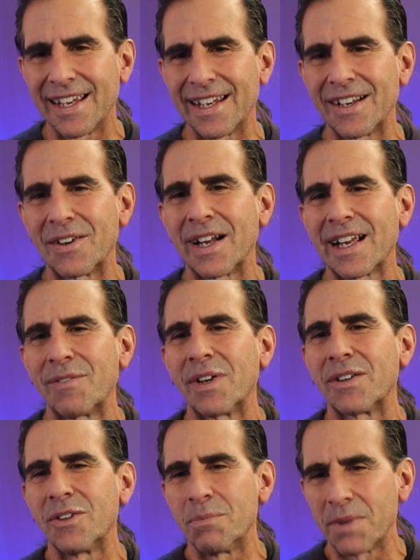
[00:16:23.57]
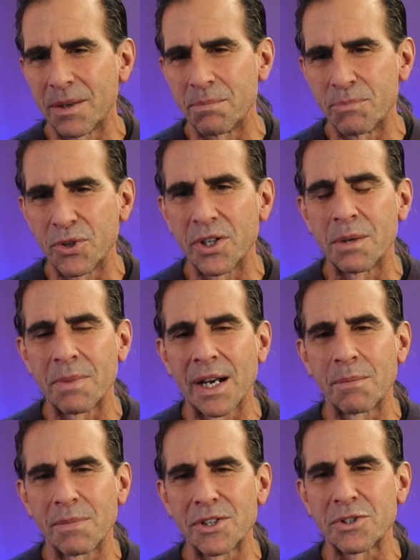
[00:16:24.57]
I have a good
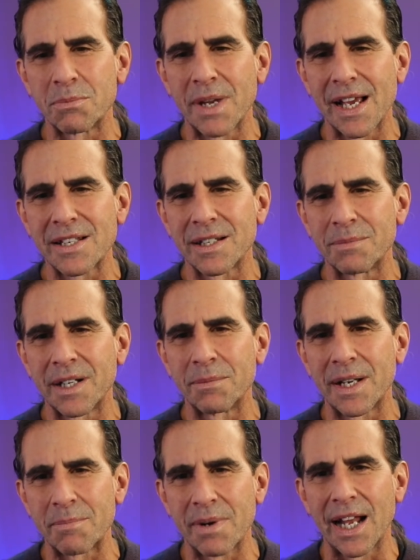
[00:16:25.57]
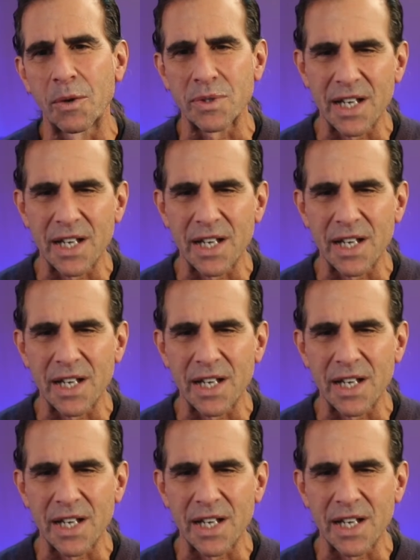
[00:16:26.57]
amount of muscle mass on my body,